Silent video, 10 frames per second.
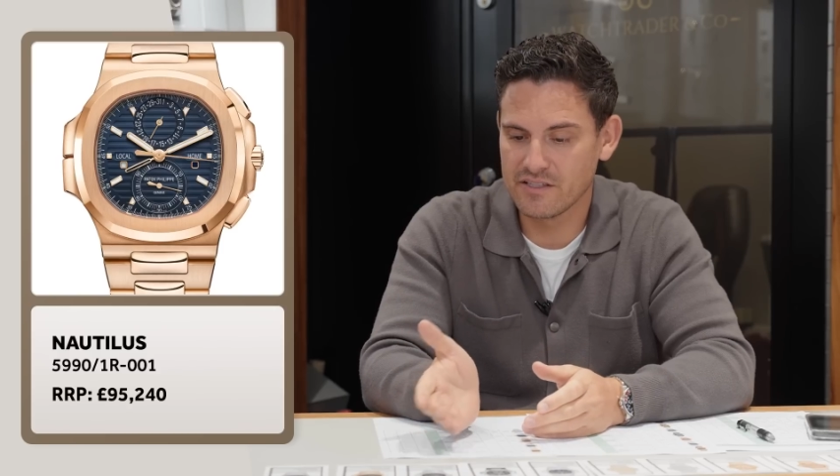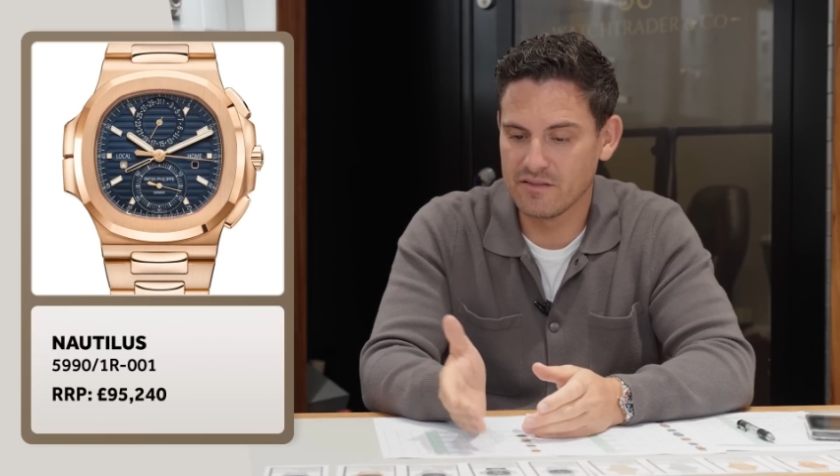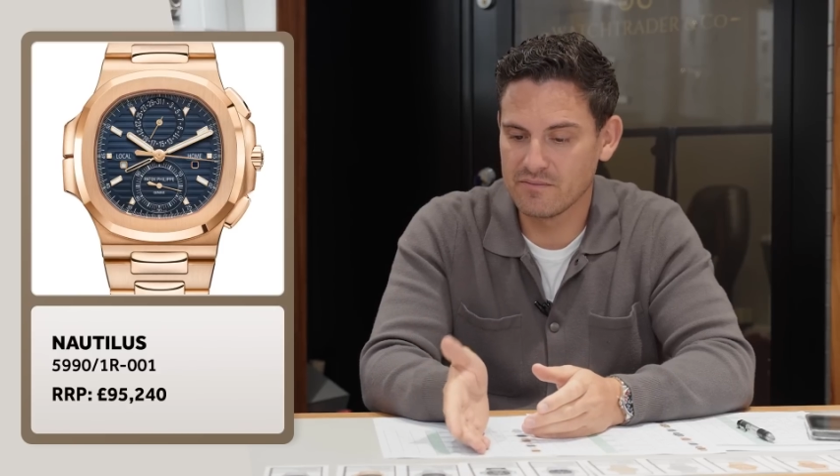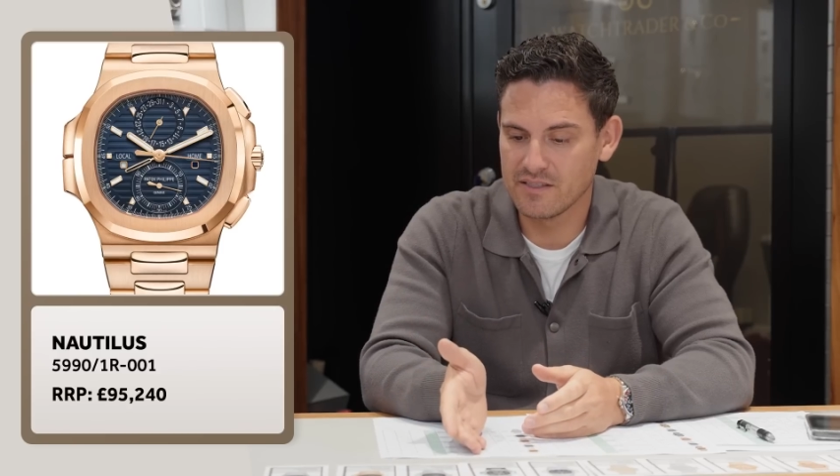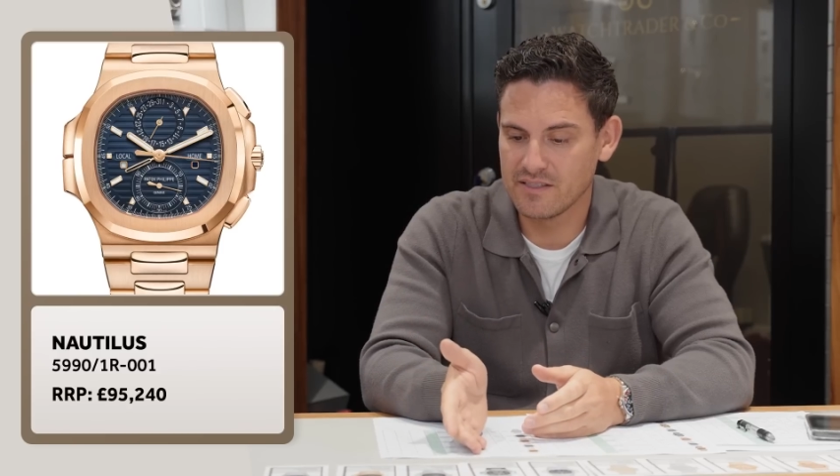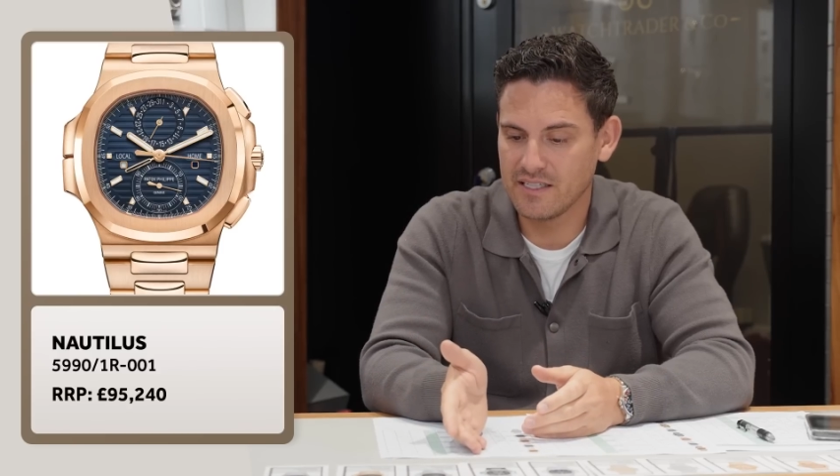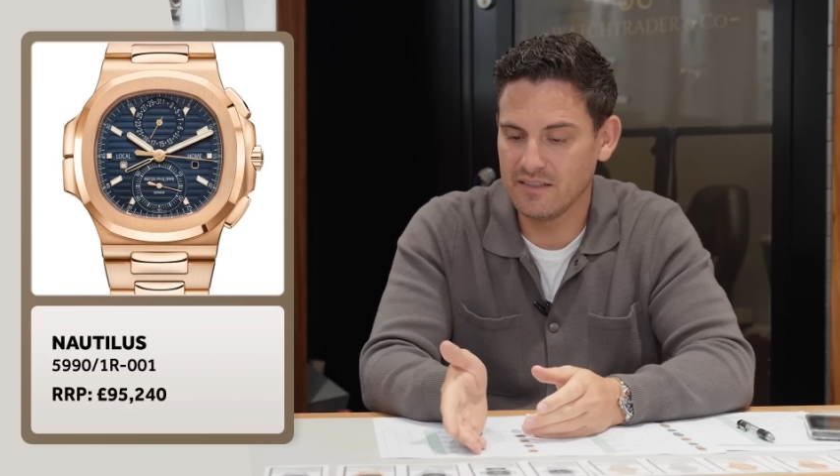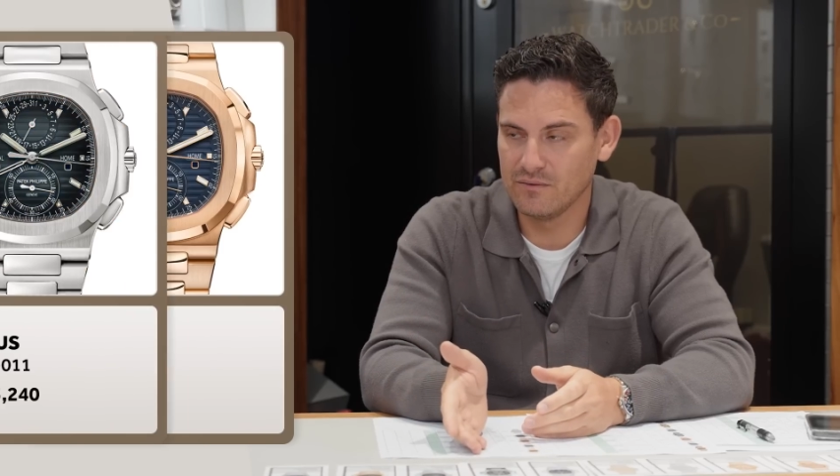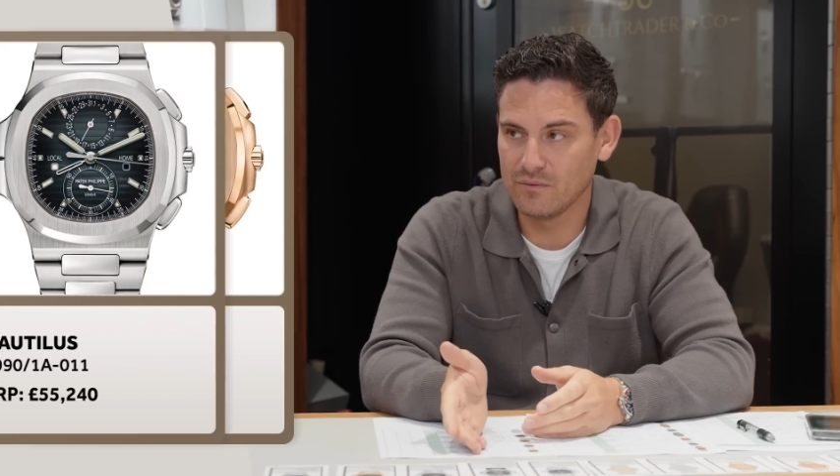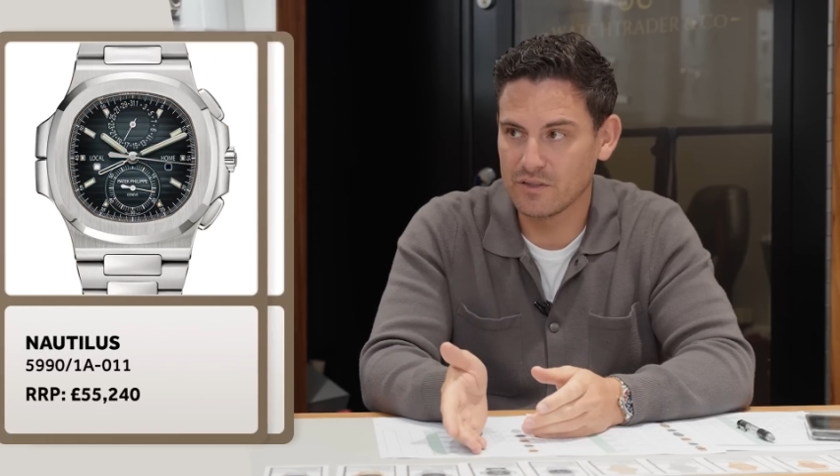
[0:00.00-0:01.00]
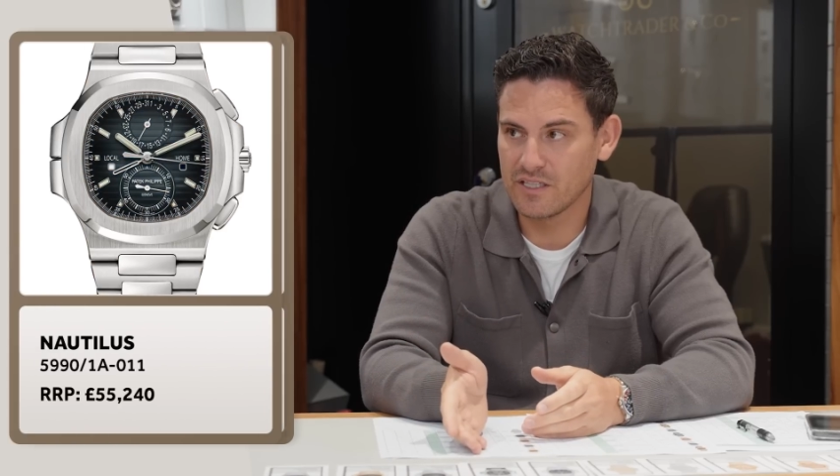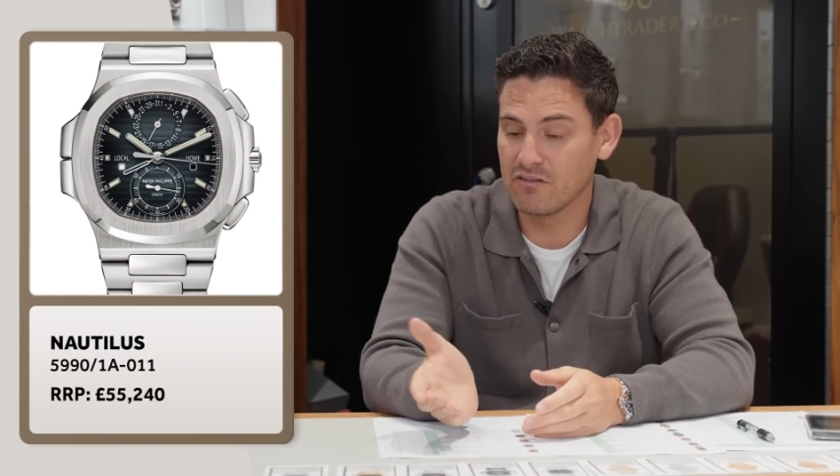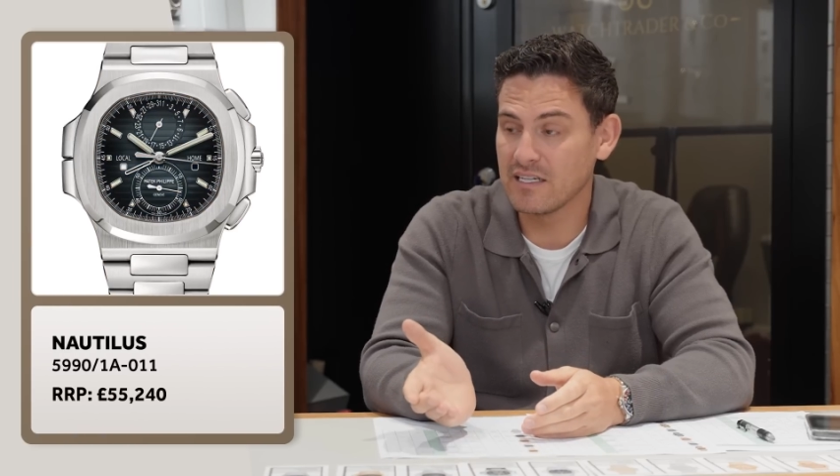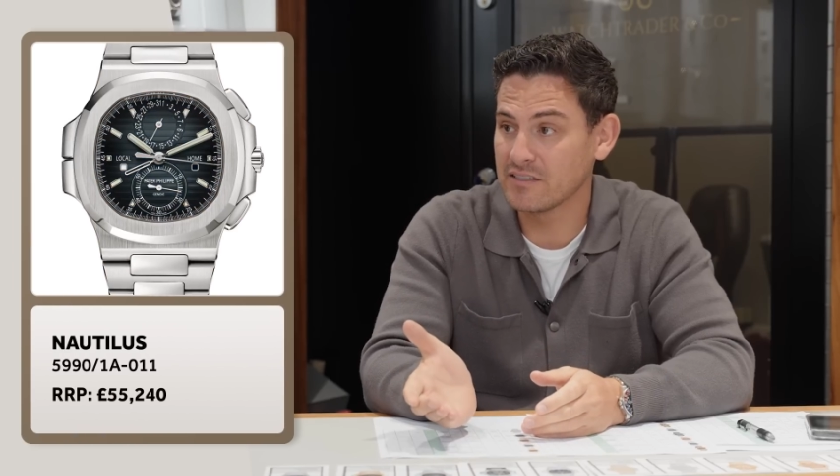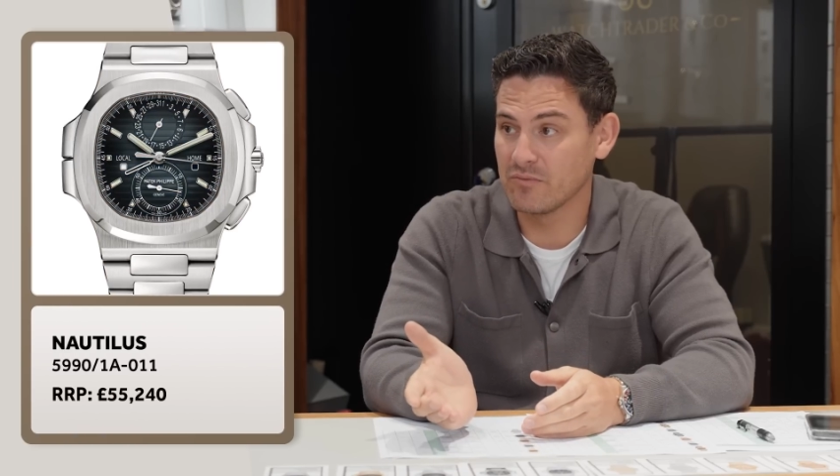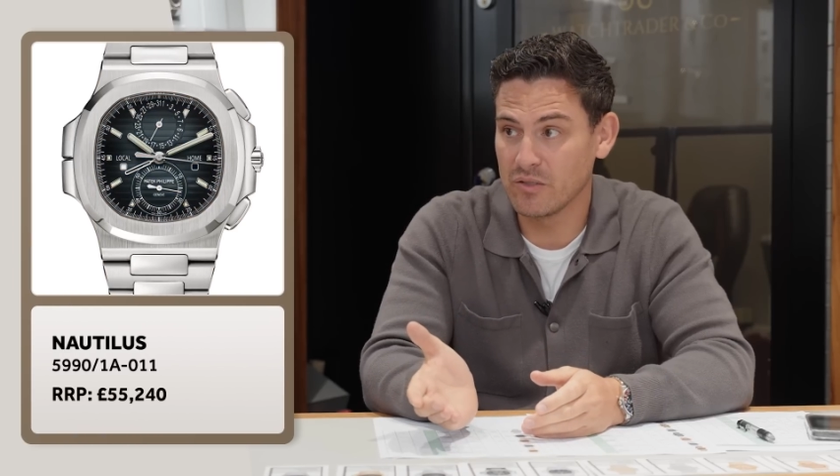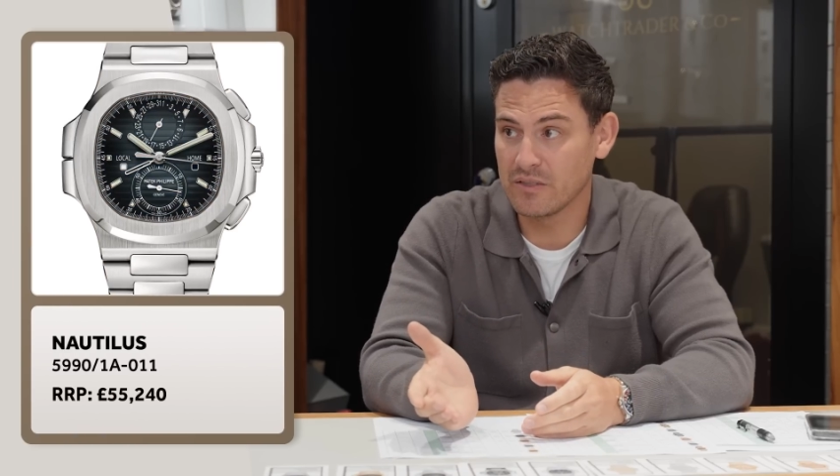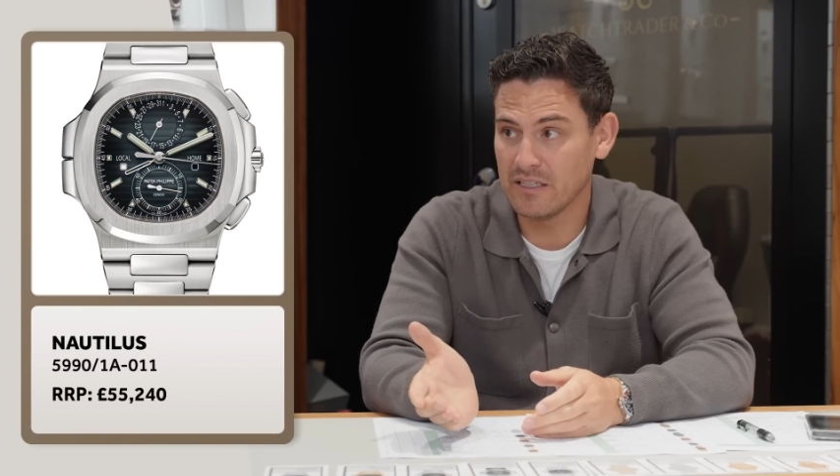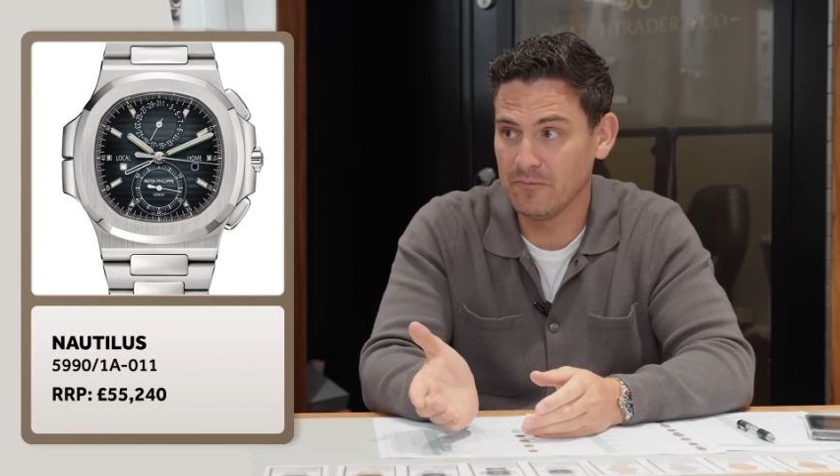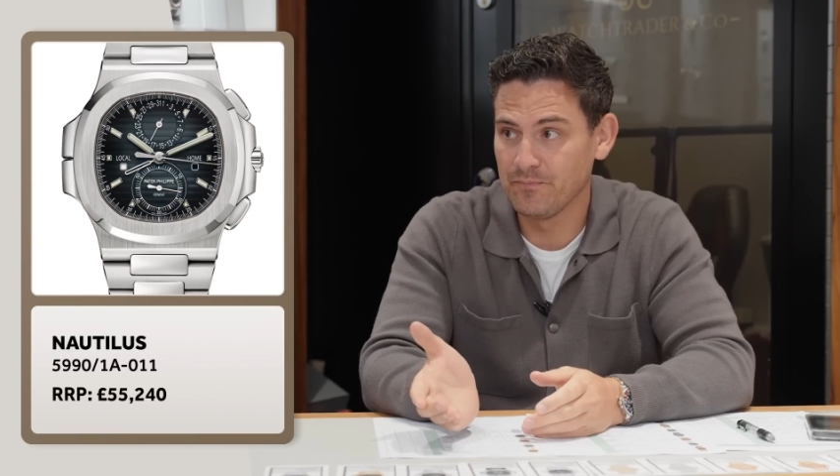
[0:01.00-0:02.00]
It comes in steel, which currently has the blue
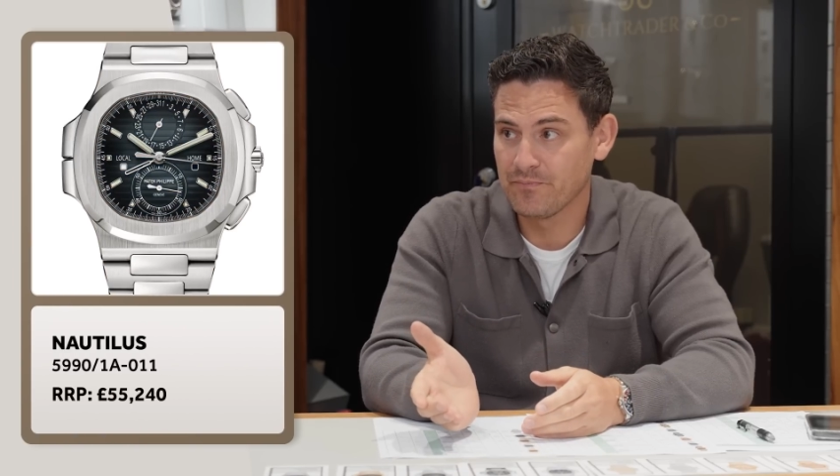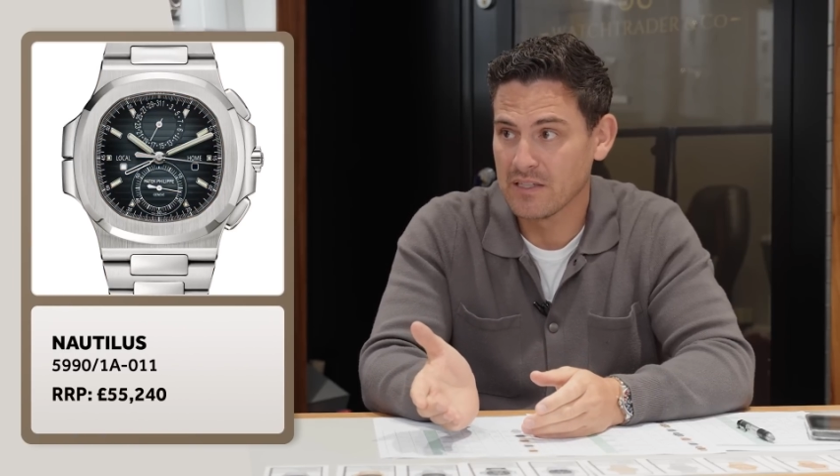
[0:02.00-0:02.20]
dial,